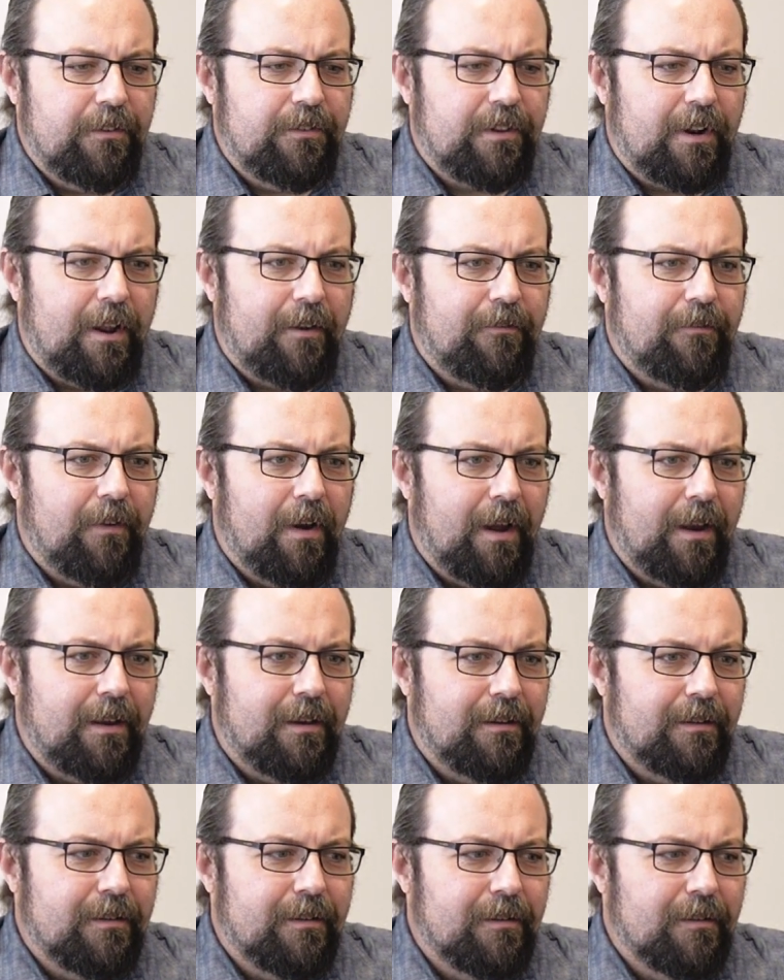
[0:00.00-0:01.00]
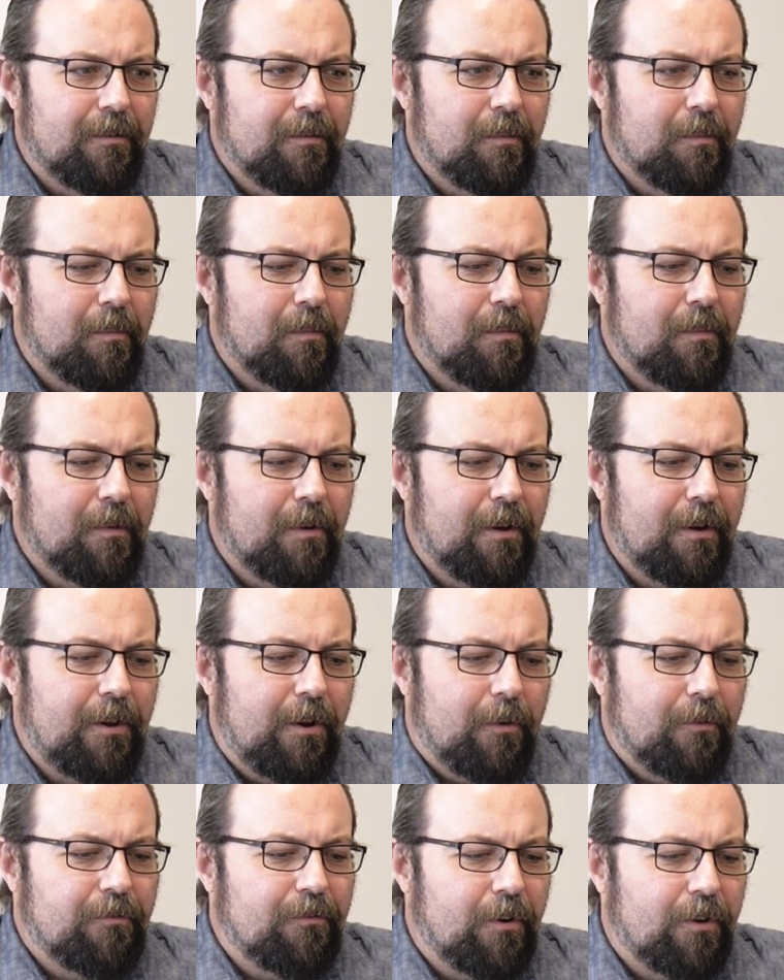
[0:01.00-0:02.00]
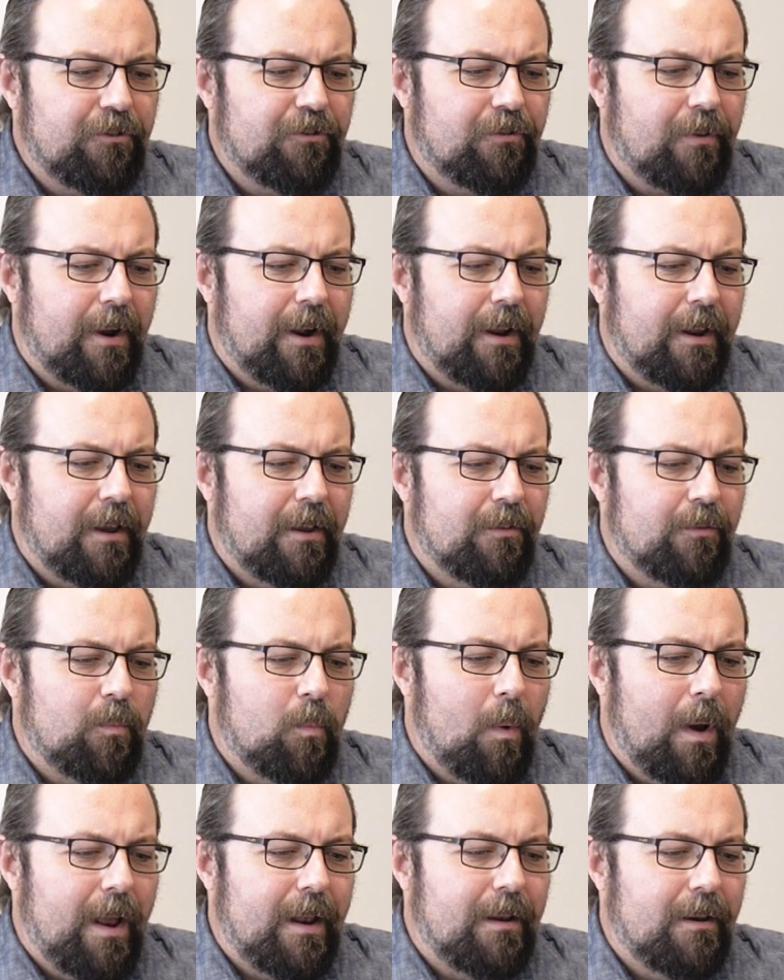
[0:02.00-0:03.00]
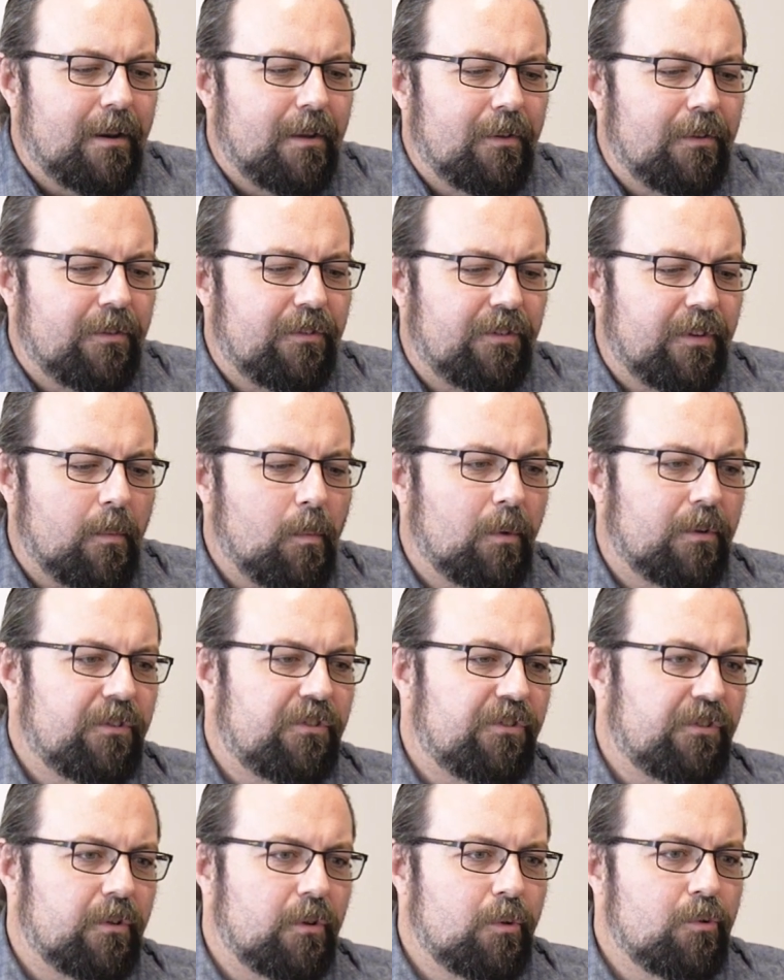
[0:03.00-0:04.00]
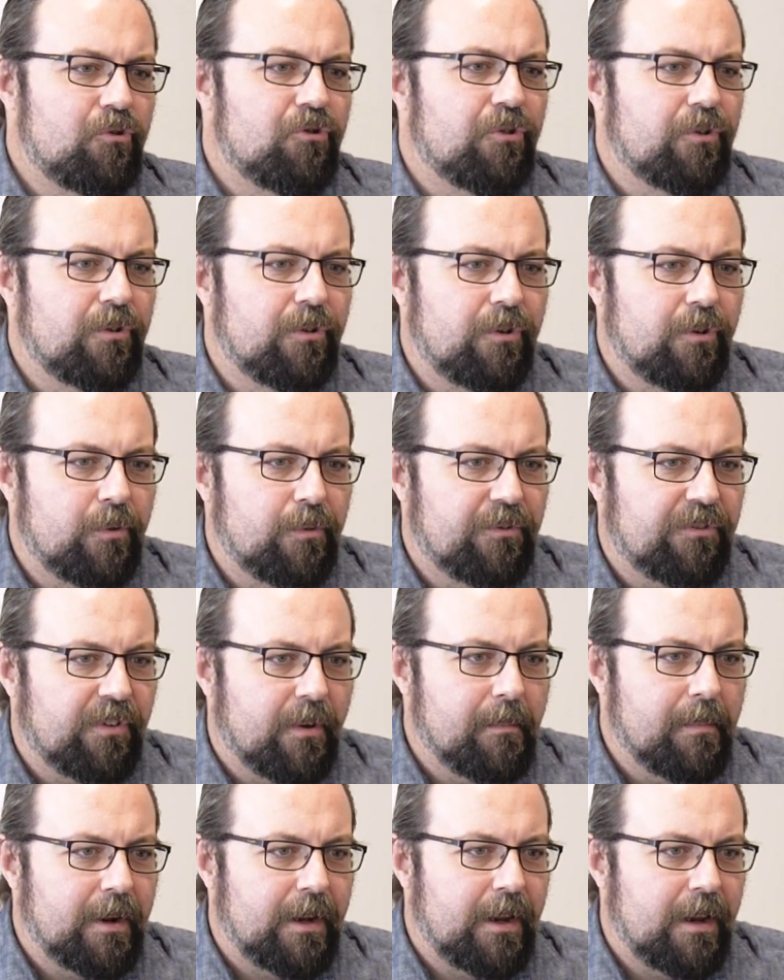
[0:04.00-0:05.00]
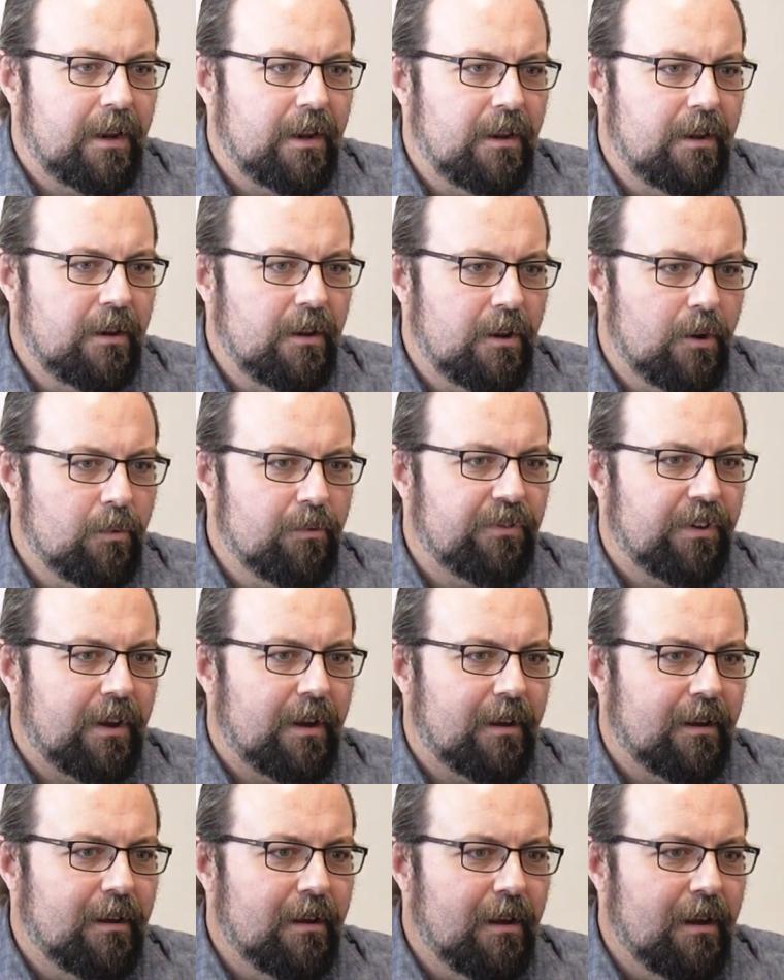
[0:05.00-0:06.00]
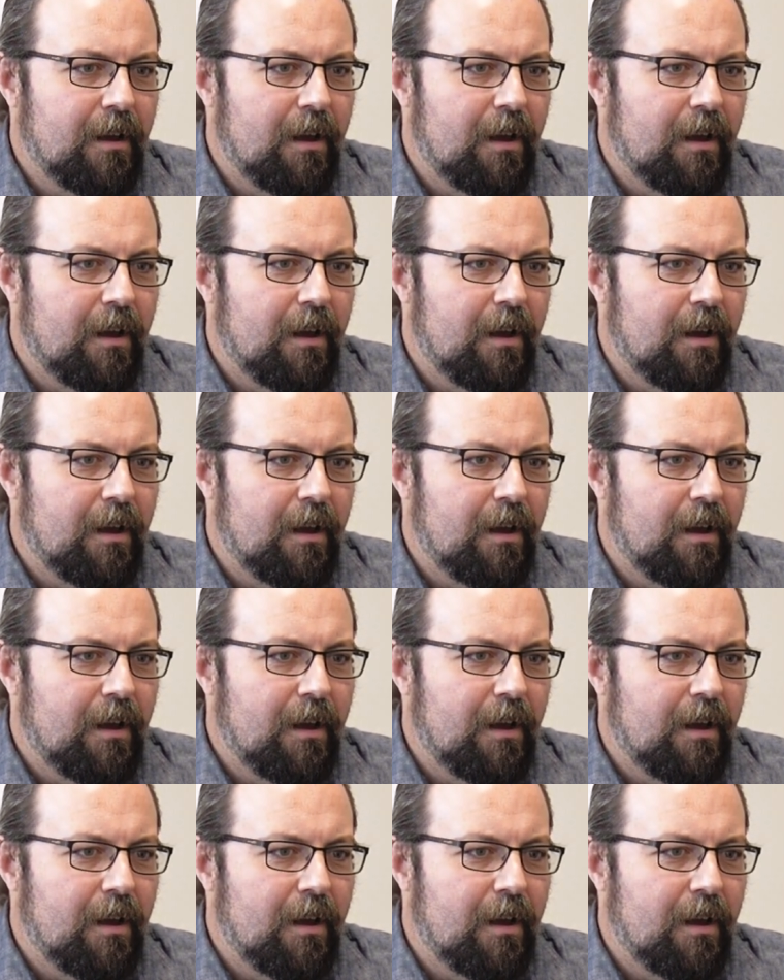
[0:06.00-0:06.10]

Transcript: that I find, frustrating is when someone's solution to somebody using